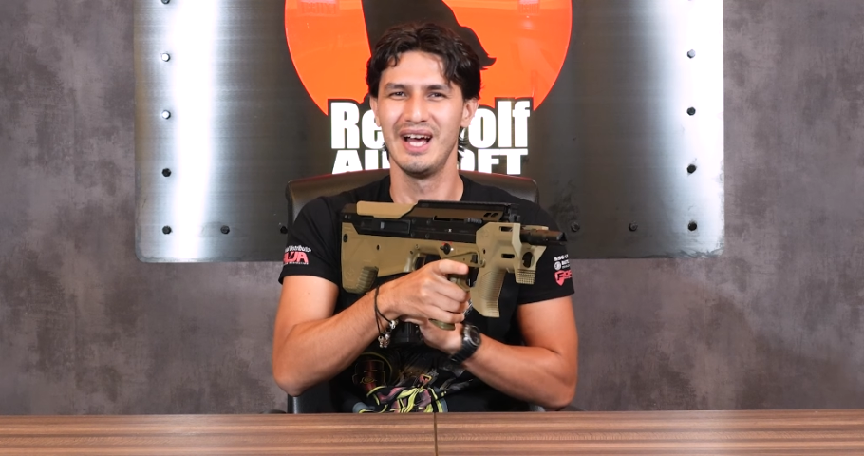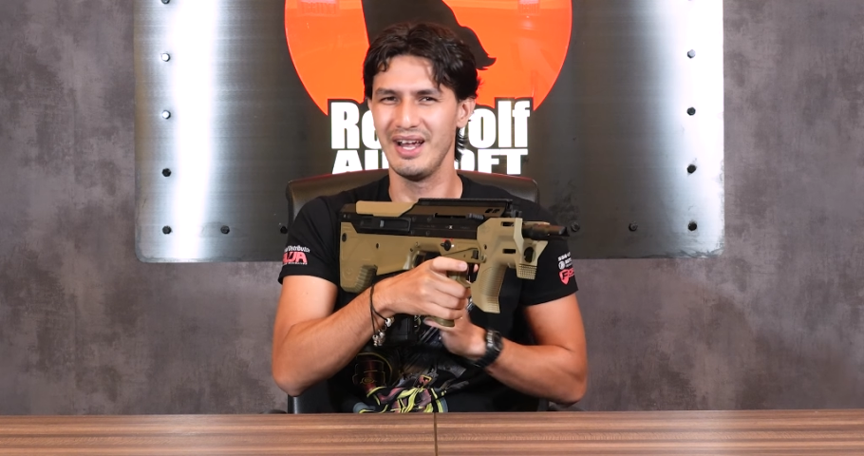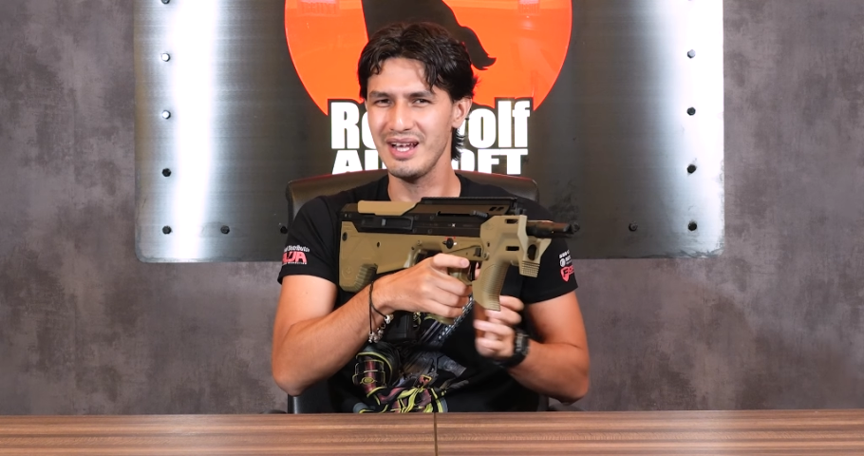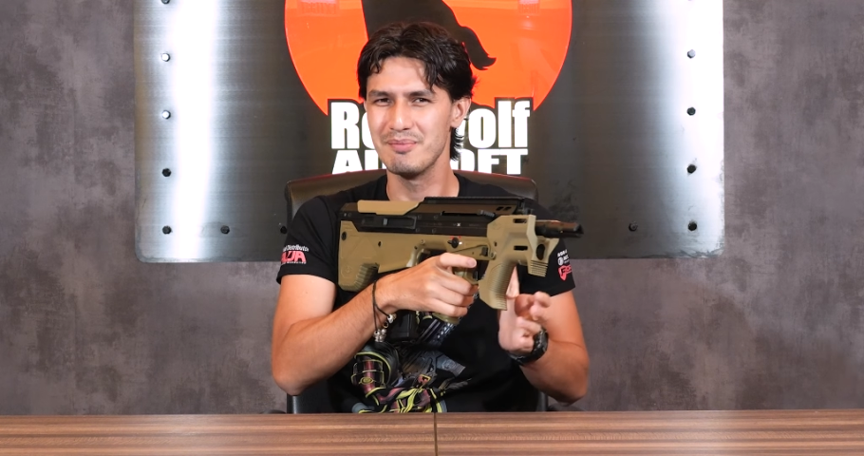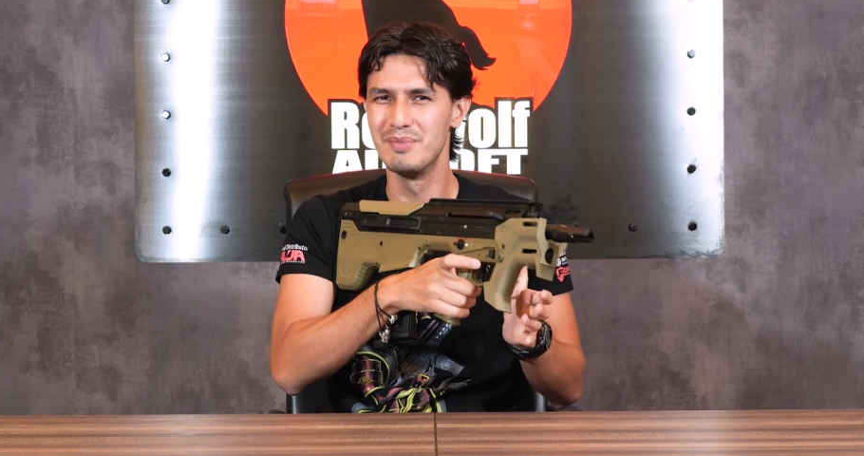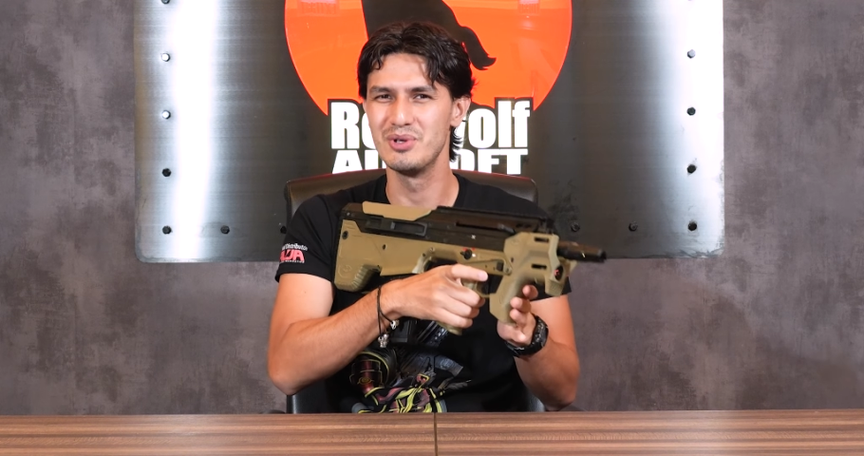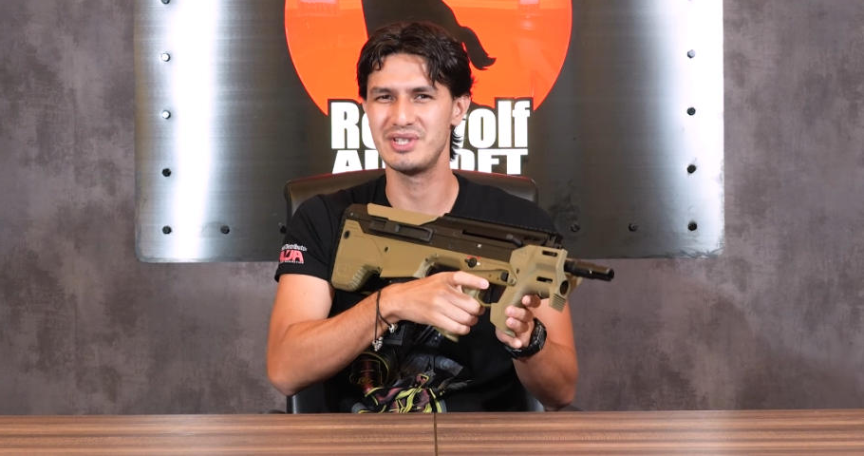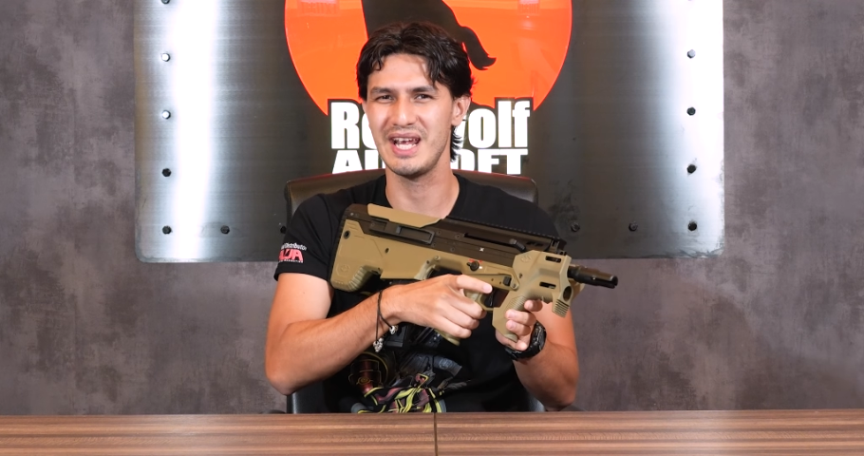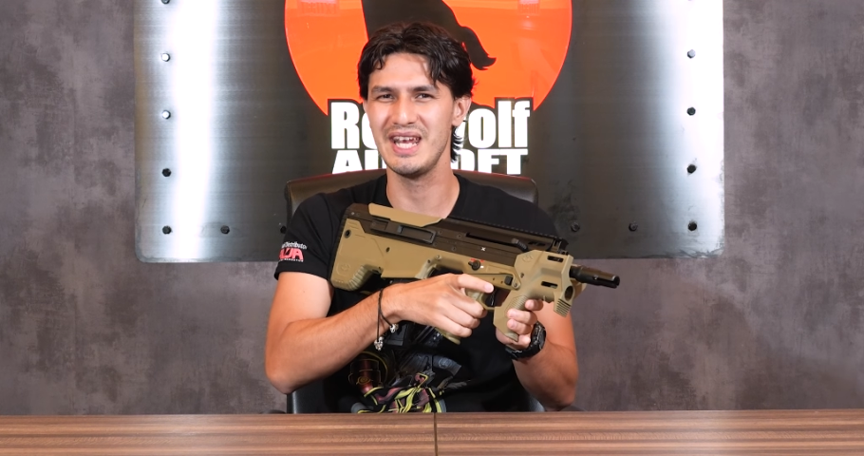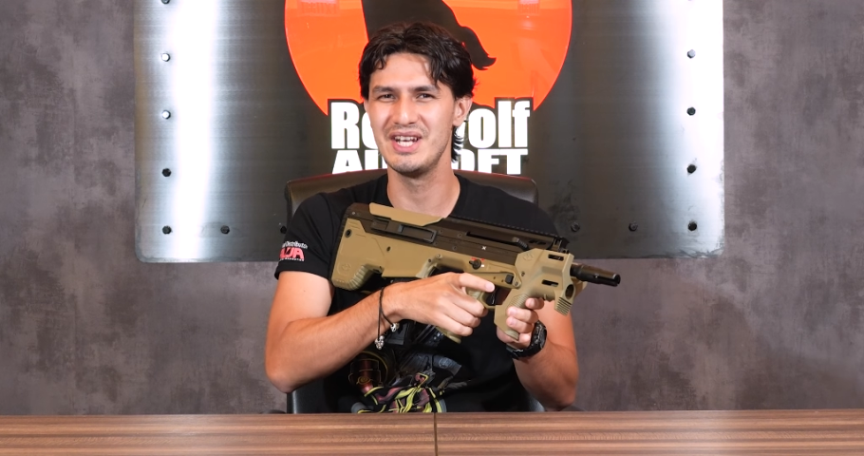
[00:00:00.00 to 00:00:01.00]
Unlike
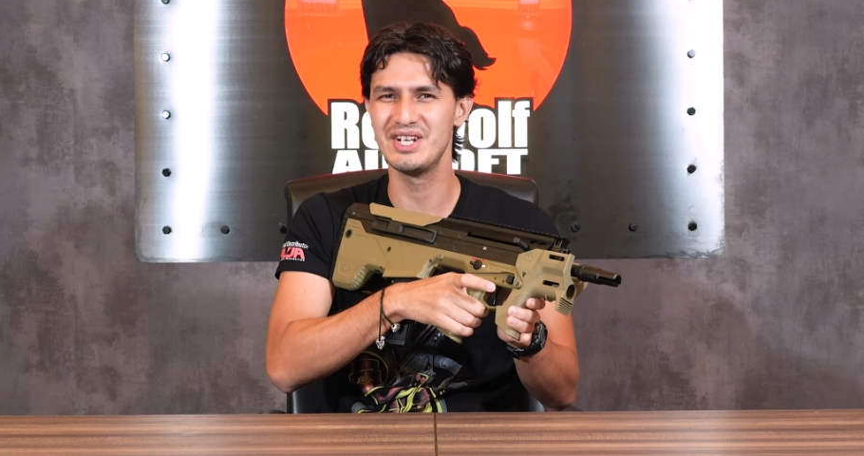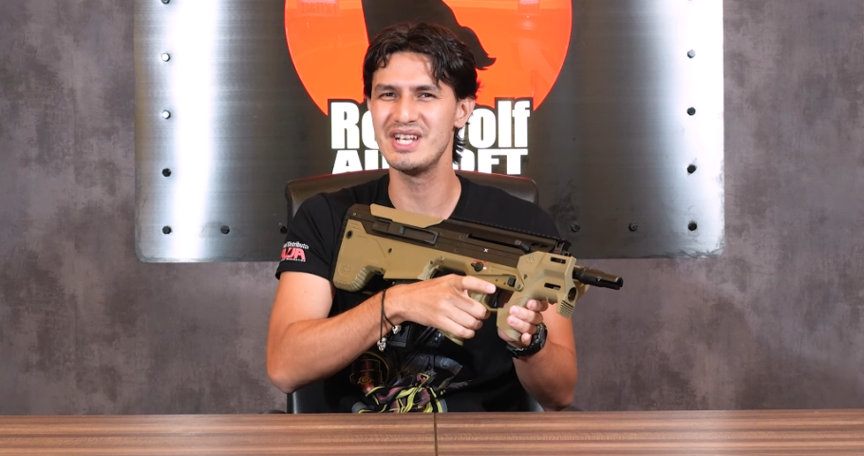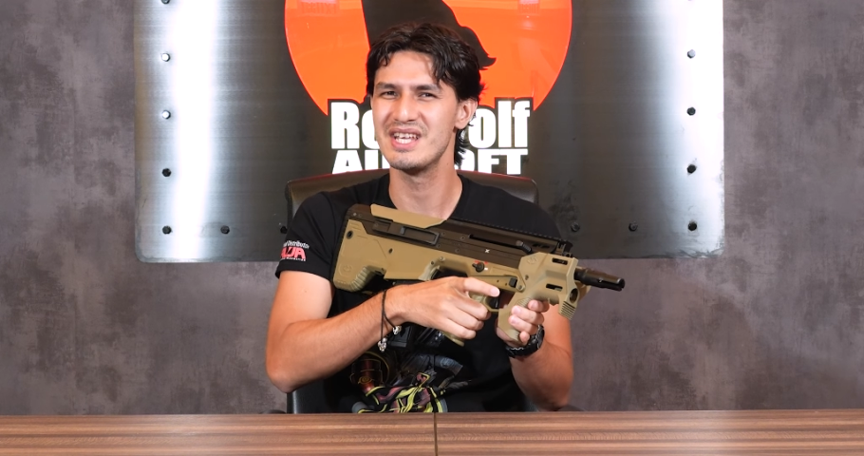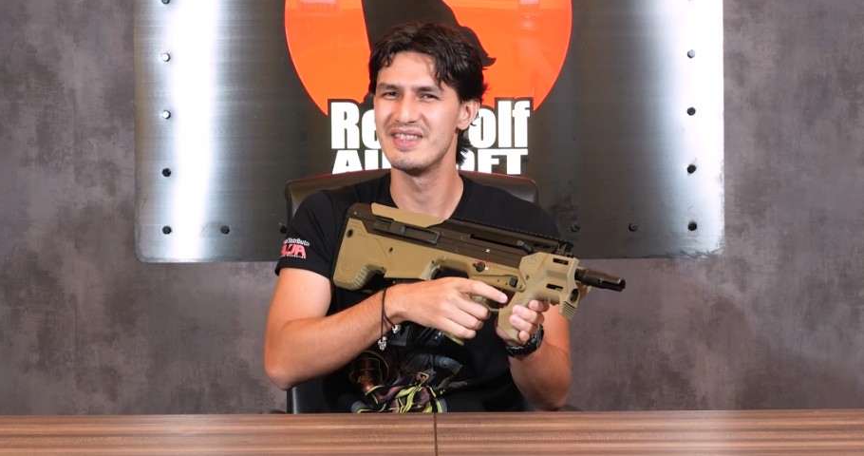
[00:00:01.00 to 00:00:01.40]
most AEGs,